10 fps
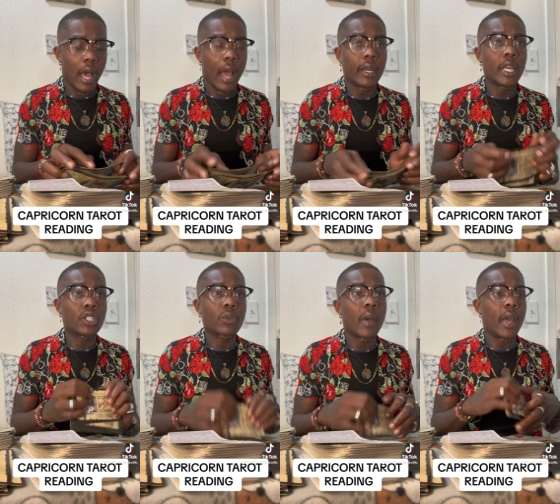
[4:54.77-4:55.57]
I need
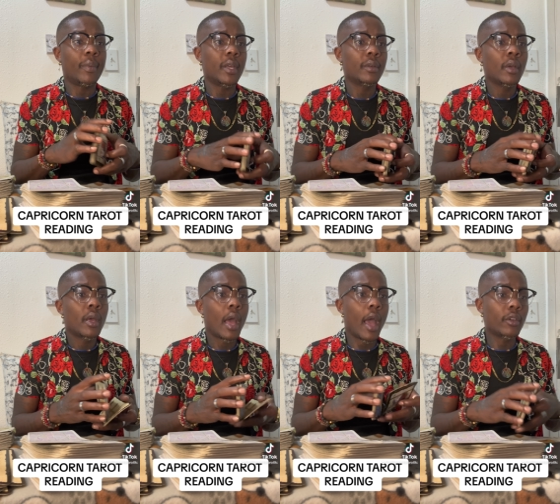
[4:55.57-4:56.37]
you, baby.
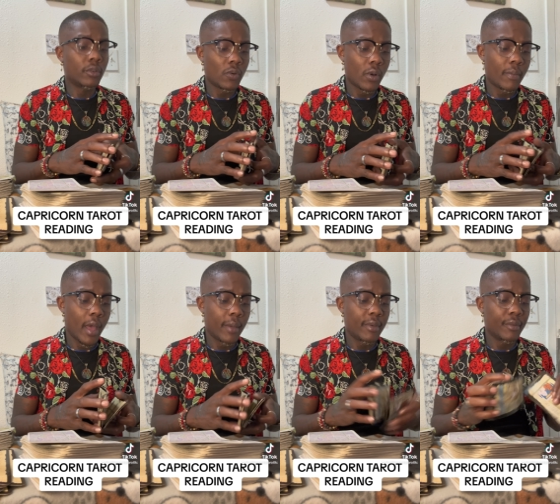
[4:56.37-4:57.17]
How you doing,
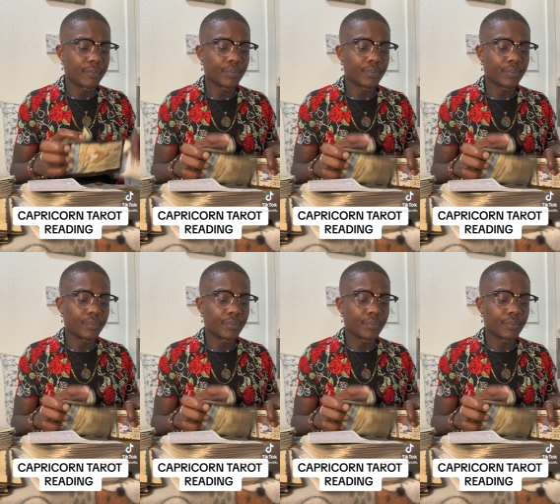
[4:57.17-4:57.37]
baby?